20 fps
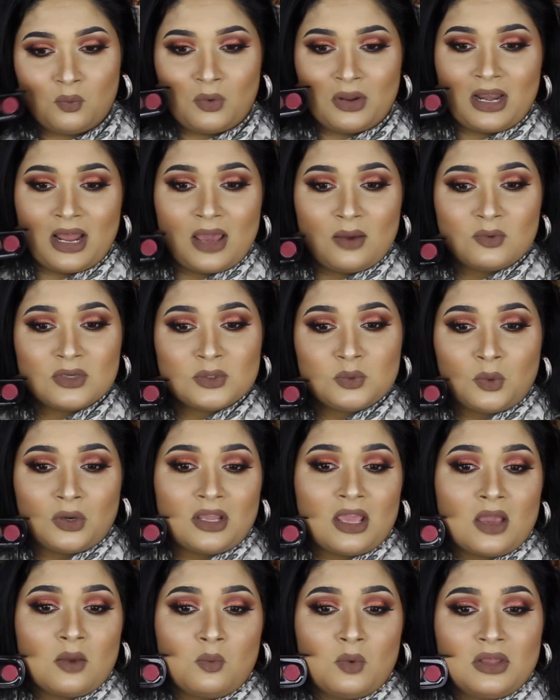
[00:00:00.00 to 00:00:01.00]
When I was
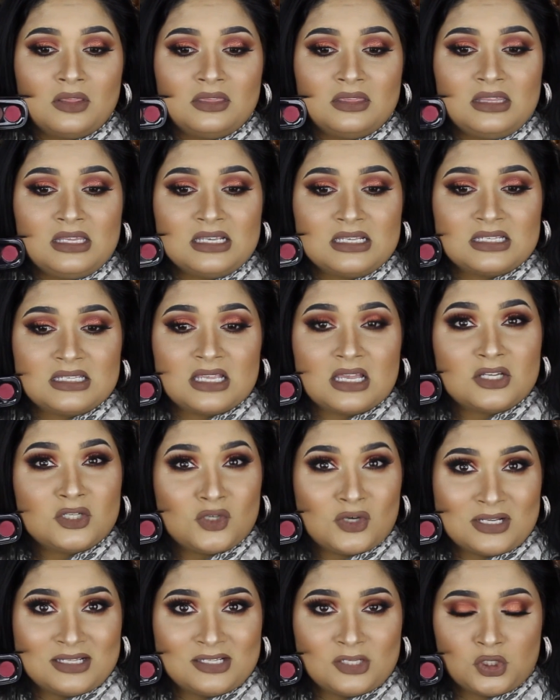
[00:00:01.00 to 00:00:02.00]
working with this
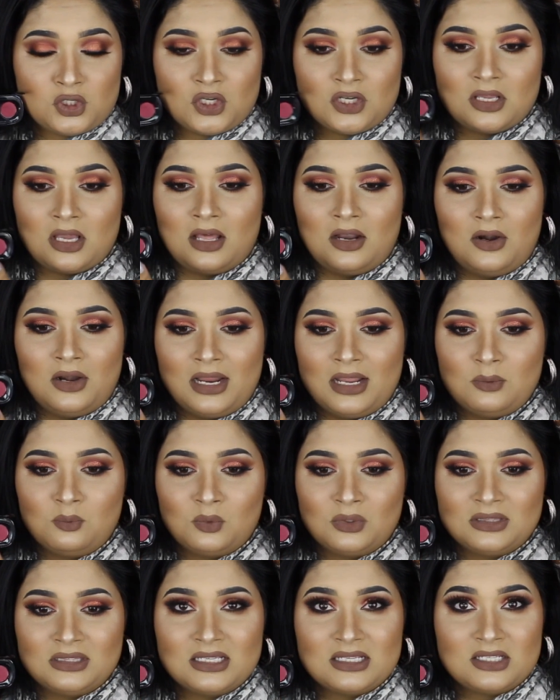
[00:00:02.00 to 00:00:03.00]
transition color and
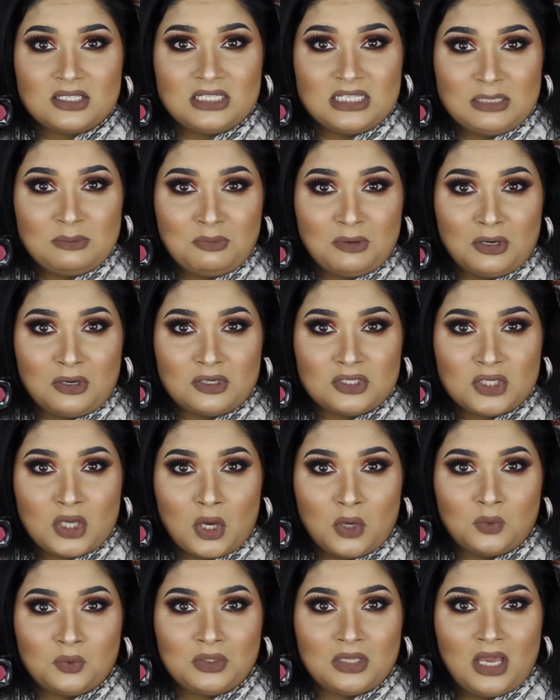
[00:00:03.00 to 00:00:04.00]
with this deeper
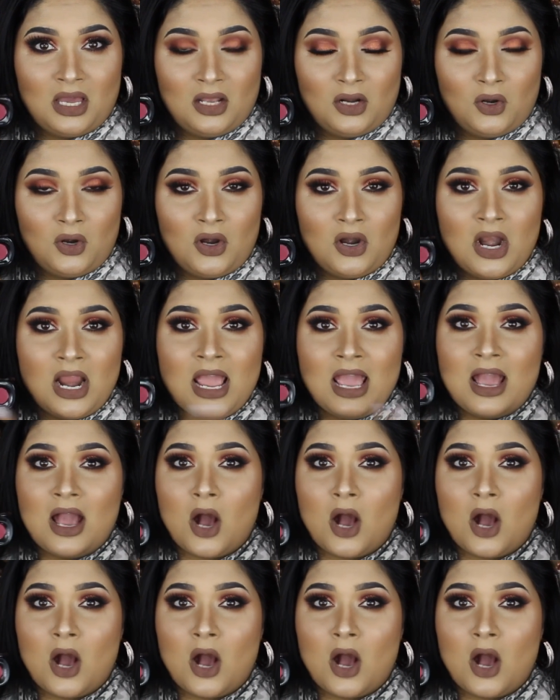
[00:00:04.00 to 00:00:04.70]
tone color